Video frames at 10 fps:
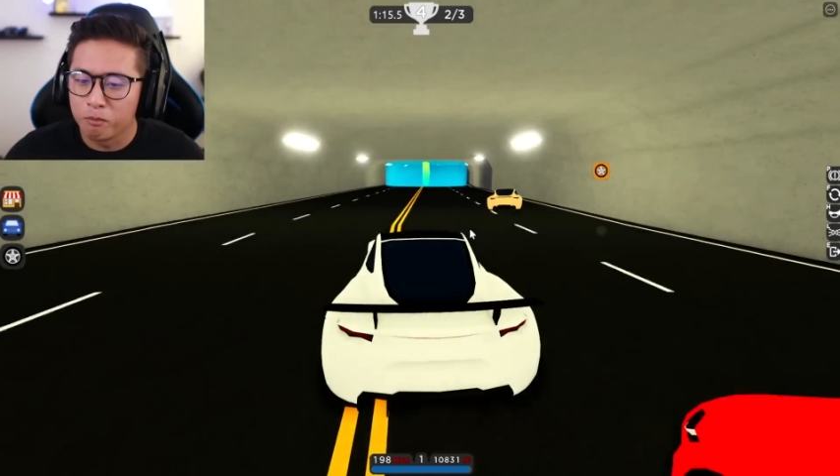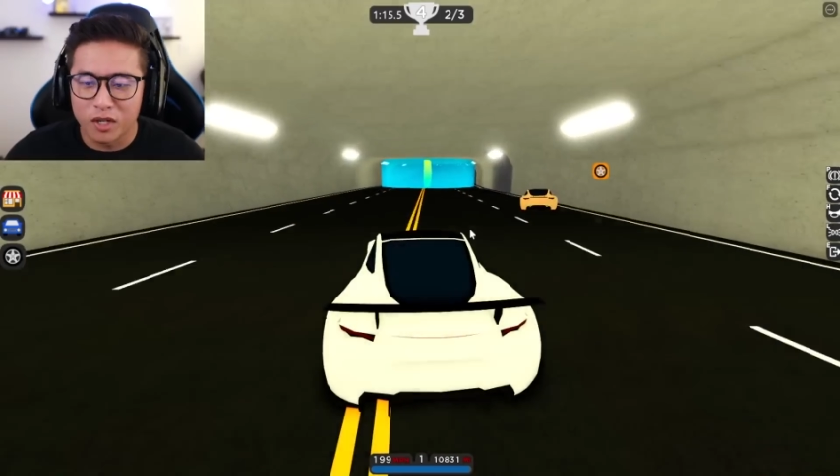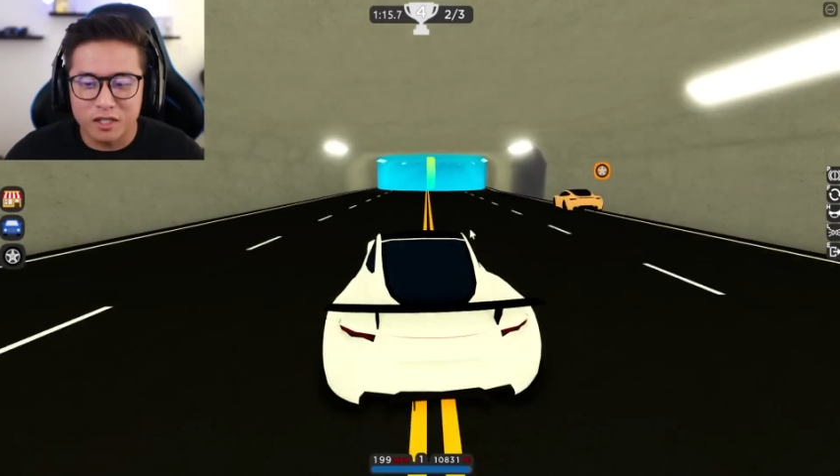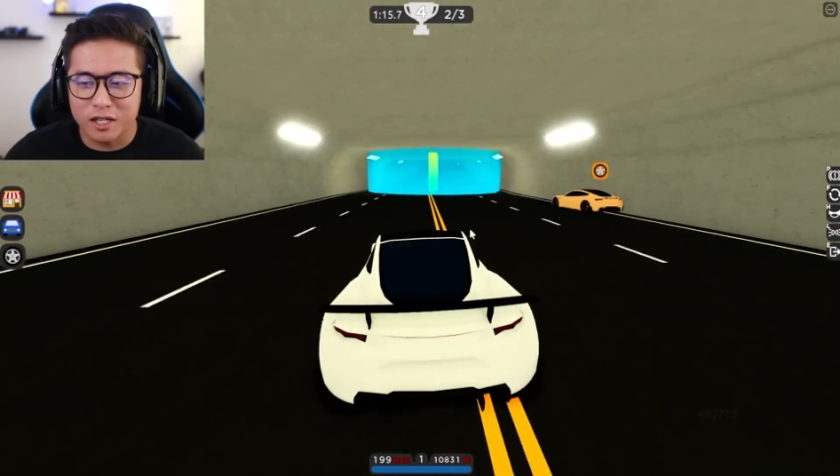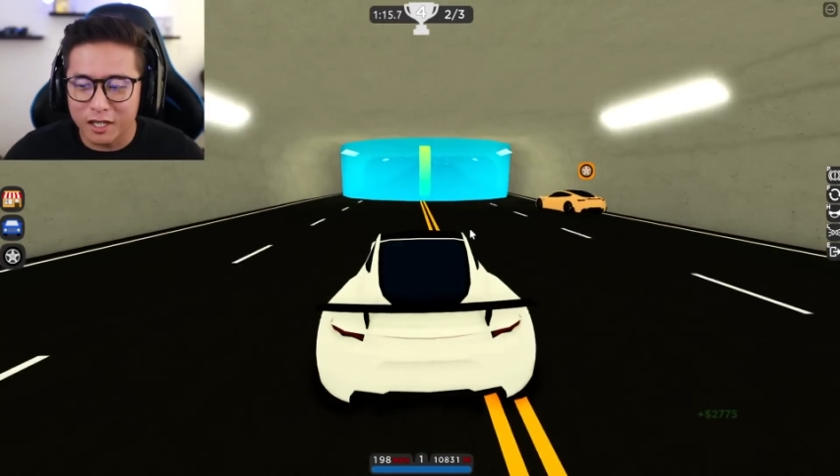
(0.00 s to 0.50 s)

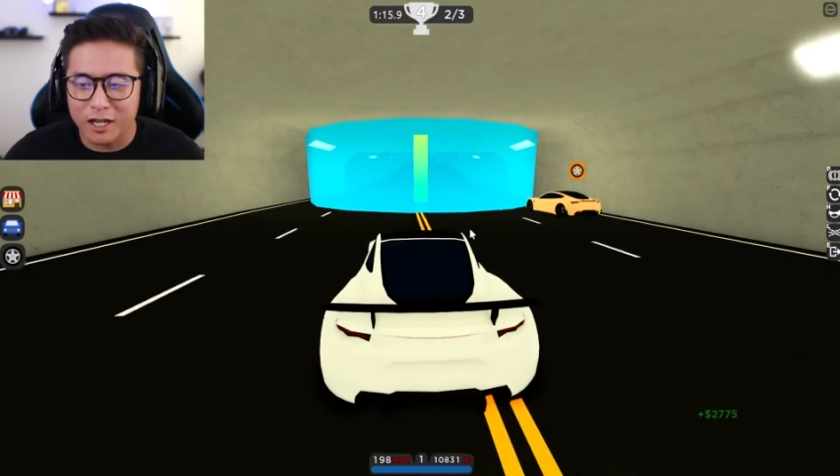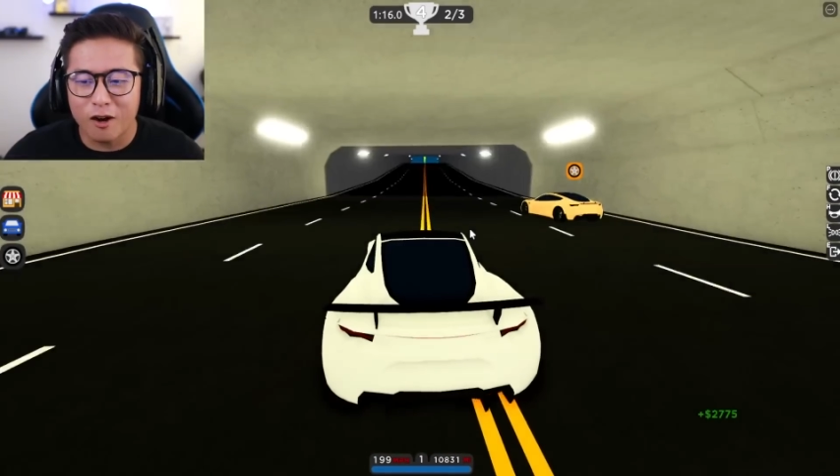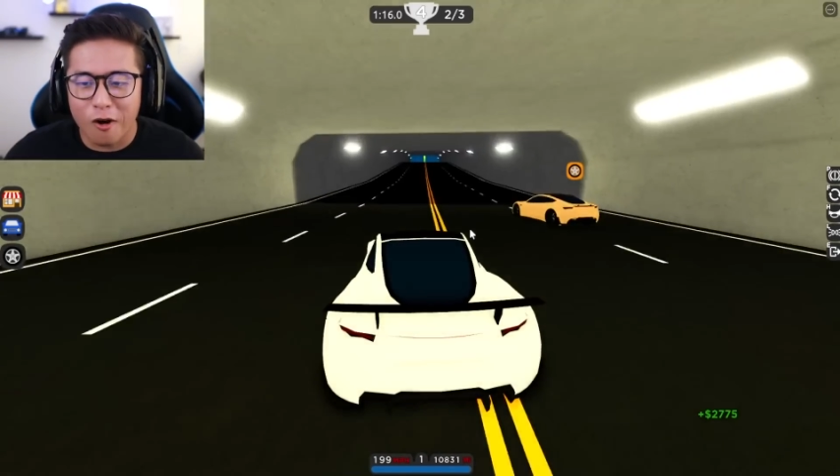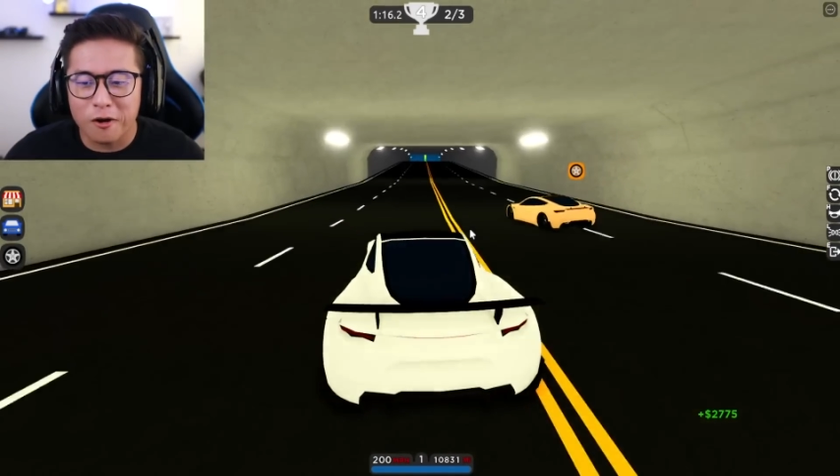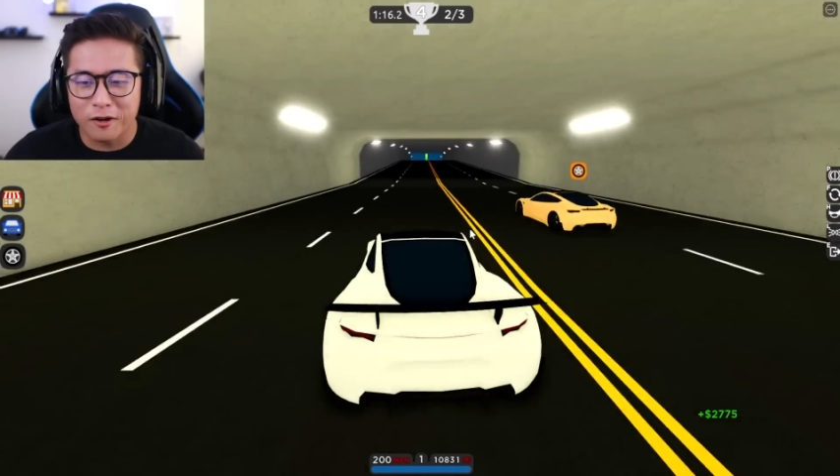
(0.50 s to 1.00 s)
But it's gonna
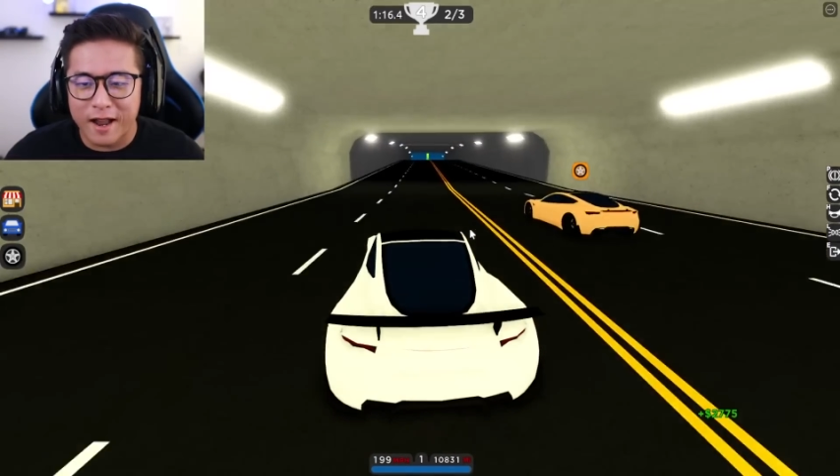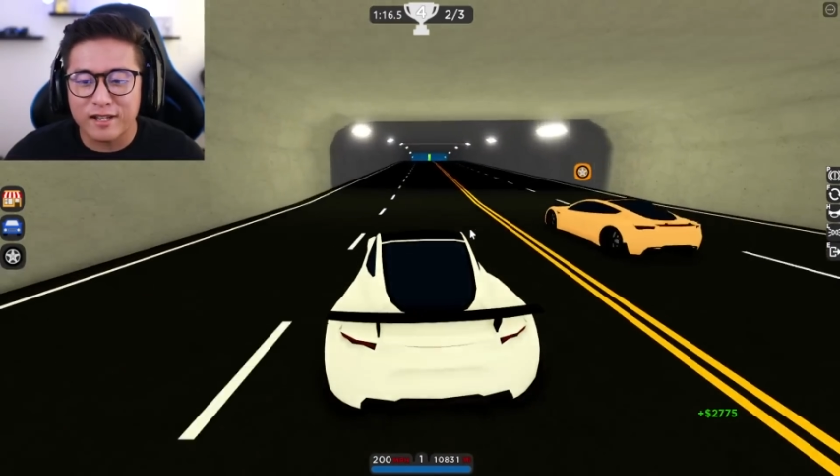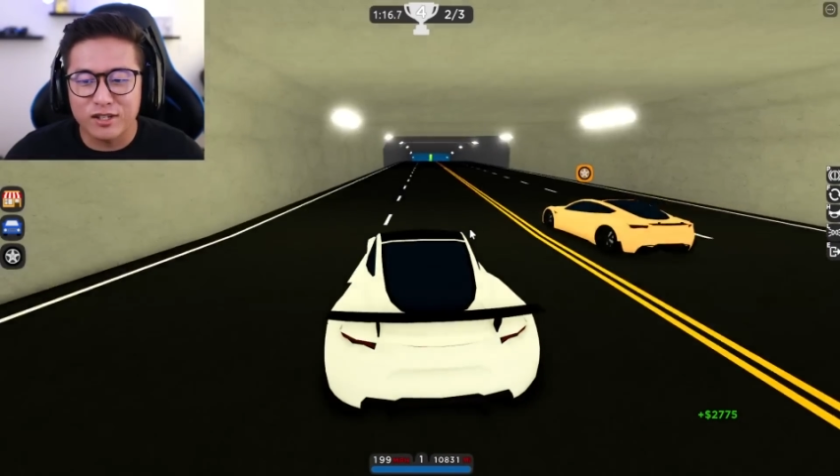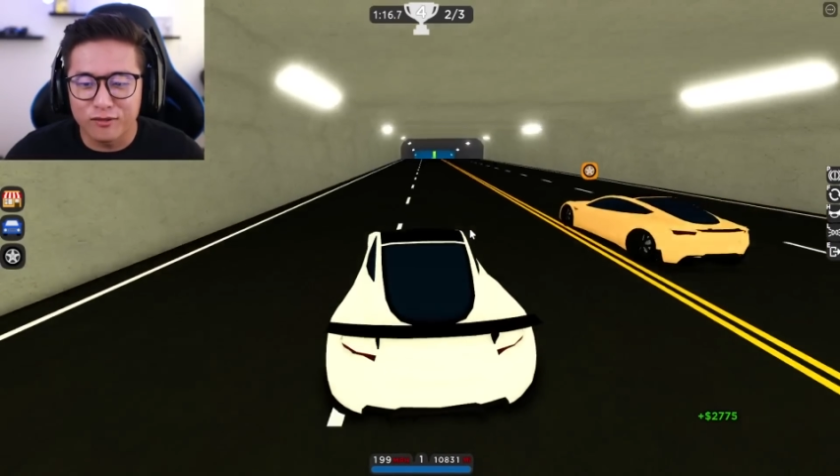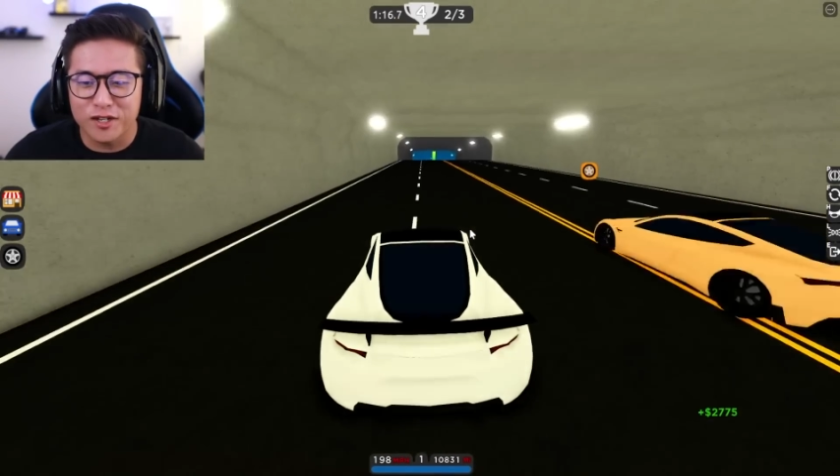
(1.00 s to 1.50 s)
get harder
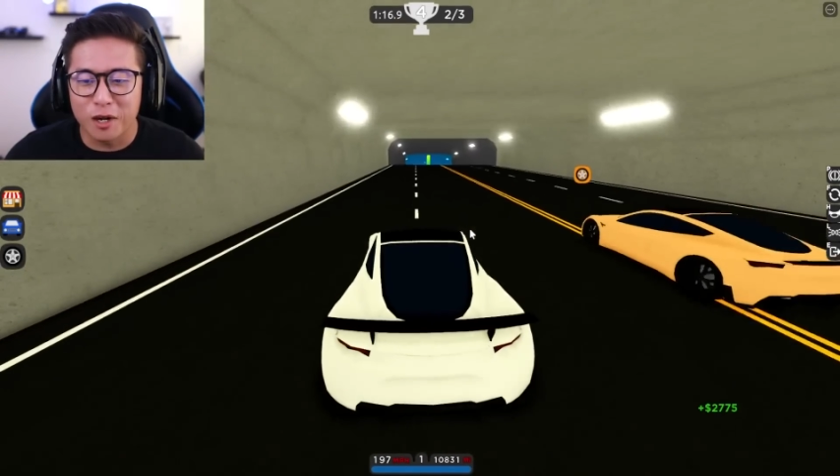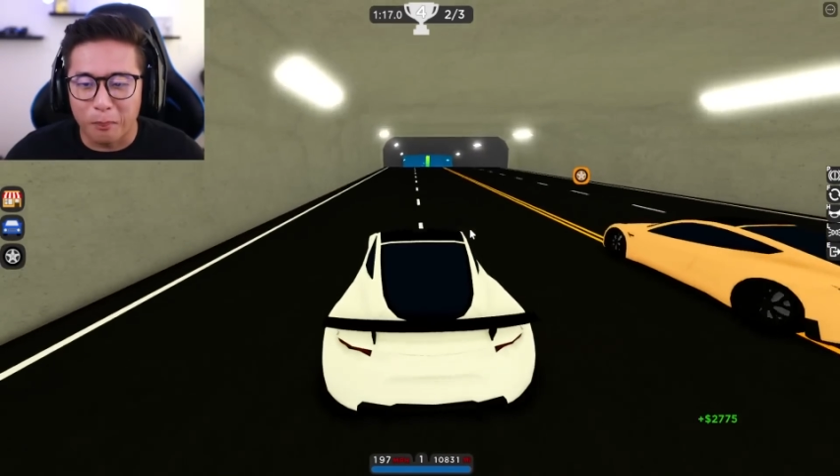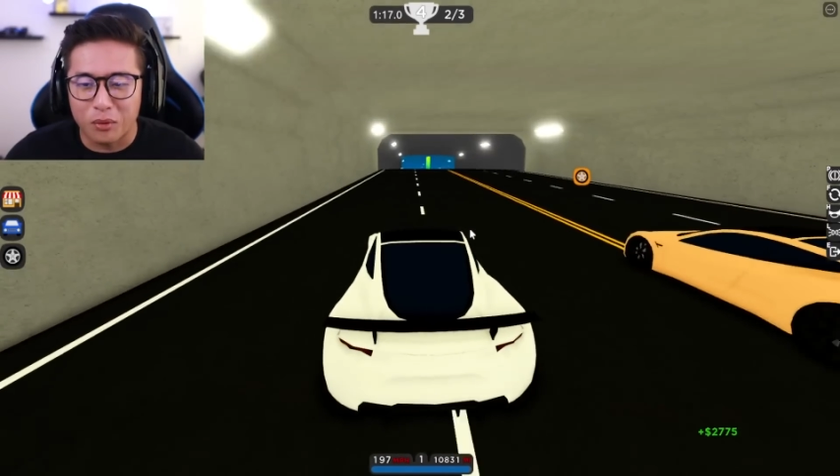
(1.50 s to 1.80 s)
as the video